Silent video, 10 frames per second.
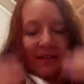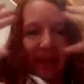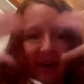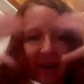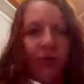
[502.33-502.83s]
air
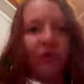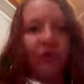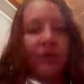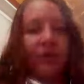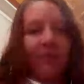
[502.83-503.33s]
moves through
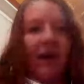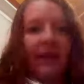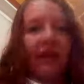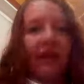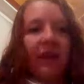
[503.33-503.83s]
your
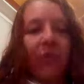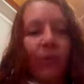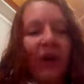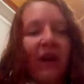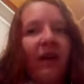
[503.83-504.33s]
body and
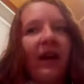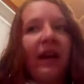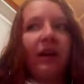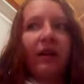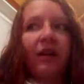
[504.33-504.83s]
where
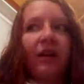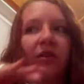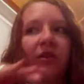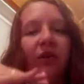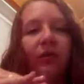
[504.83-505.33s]
air
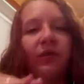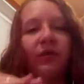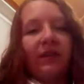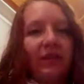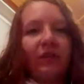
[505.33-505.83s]
goes and
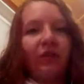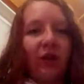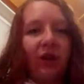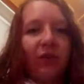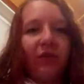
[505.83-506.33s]
doesn't
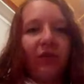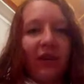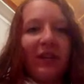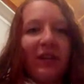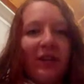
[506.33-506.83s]
go in
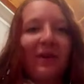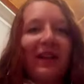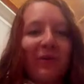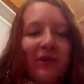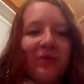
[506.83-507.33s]
your body
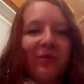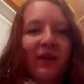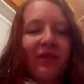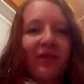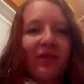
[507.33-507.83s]
when you breathe.
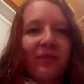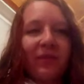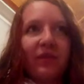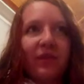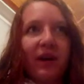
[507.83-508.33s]

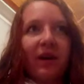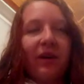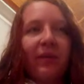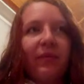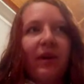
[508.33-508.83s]

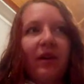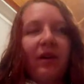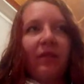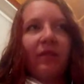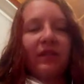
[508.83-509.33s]

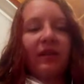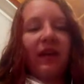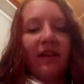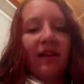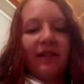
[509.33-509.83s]
Because a lot
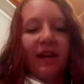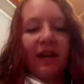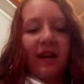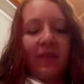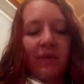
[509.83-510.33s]
of the
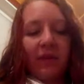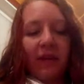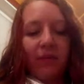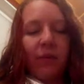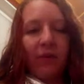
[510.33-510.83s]
time, like
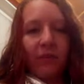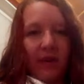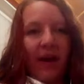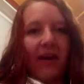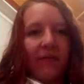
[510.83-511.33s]
when we
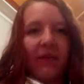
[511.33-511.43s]
have